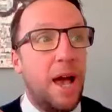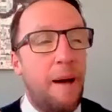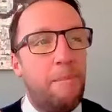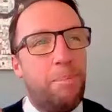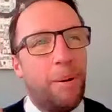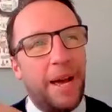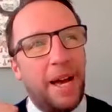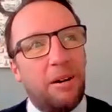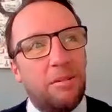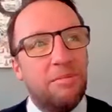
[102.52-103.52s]

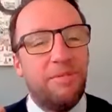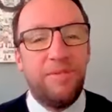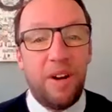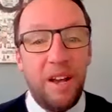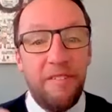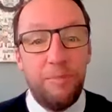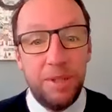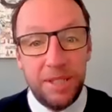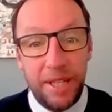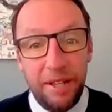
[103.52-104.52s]
about
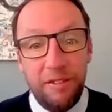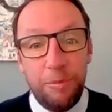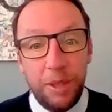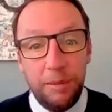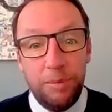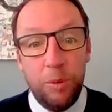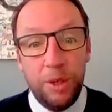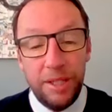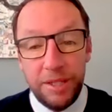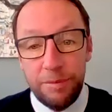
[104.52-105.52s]
5% of people
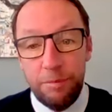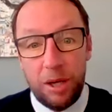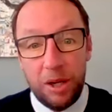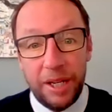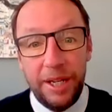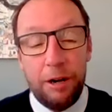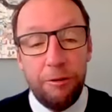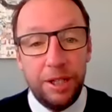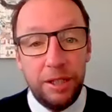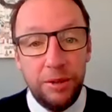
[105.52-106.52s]
in this market
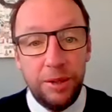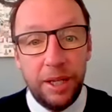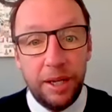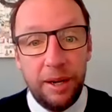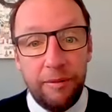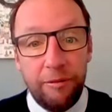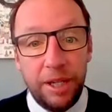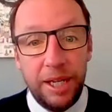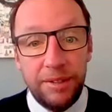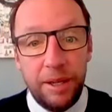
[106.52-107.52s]
are including a
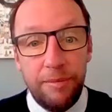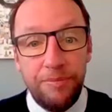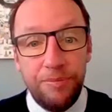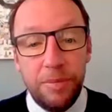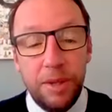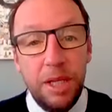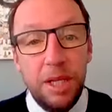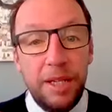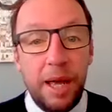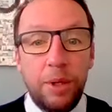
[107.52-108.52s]
covering letter.
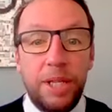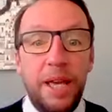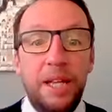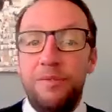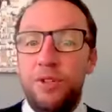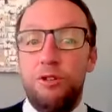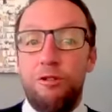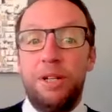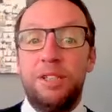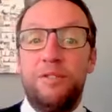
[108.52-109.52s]
Now, again, if you
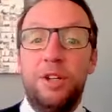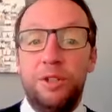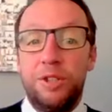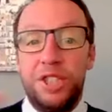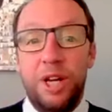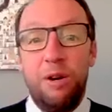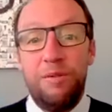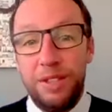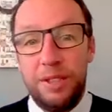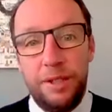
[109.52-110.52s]
transfer
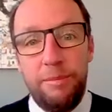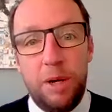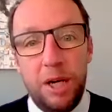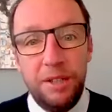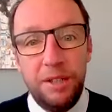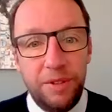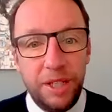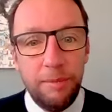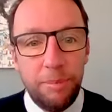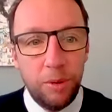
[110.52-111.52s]
yourself into the mind of
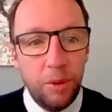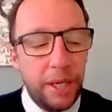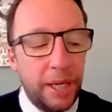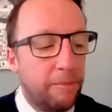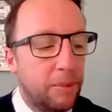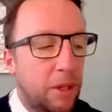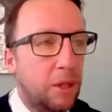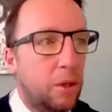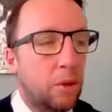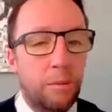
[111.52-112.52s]
the employer
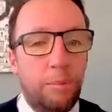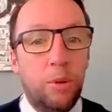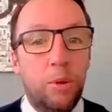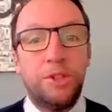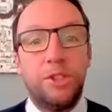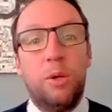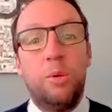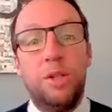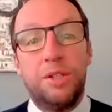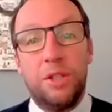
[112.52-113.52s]
or the poor
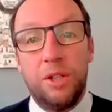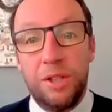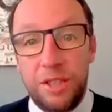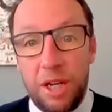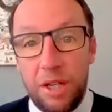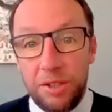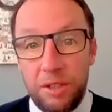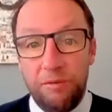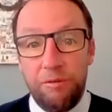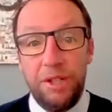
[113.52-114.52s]
soul that's got the
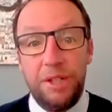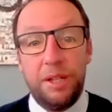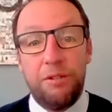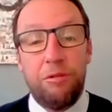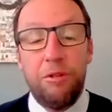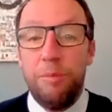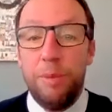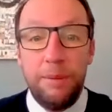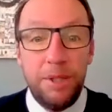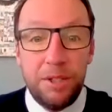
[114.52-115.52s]
task of reading through
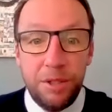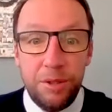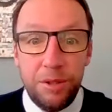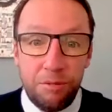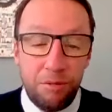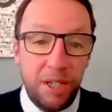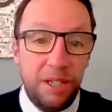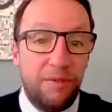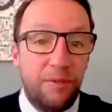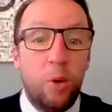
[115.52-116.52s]
maybe 200,
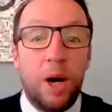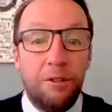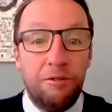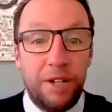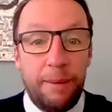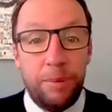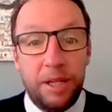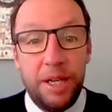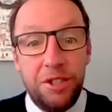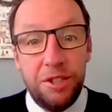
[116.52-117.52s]
300, 400
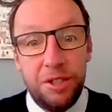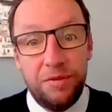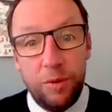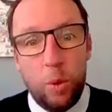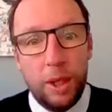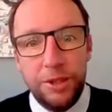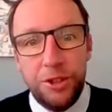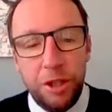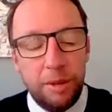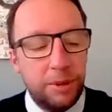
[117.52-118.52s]
applications for one
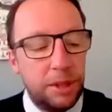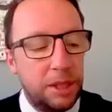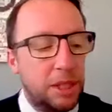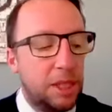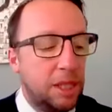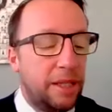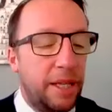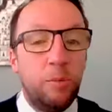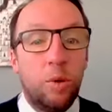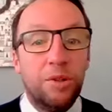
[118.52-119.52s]
job,
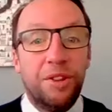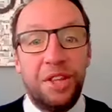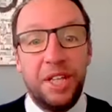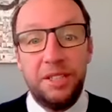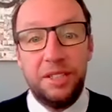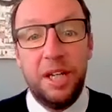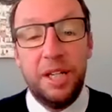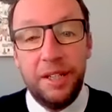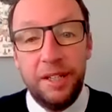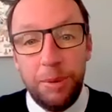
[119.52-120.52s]
they want things that
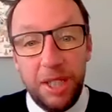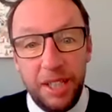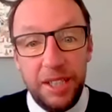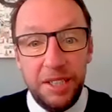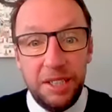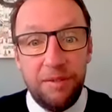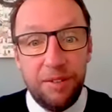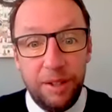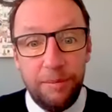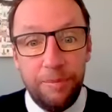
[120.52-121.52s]
are going to be easy
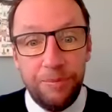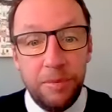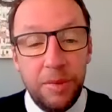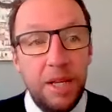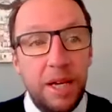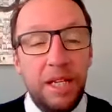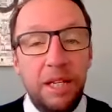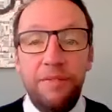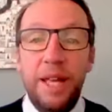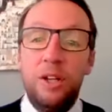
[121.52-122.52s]
for them. And
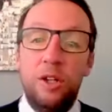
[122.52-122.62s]
if they're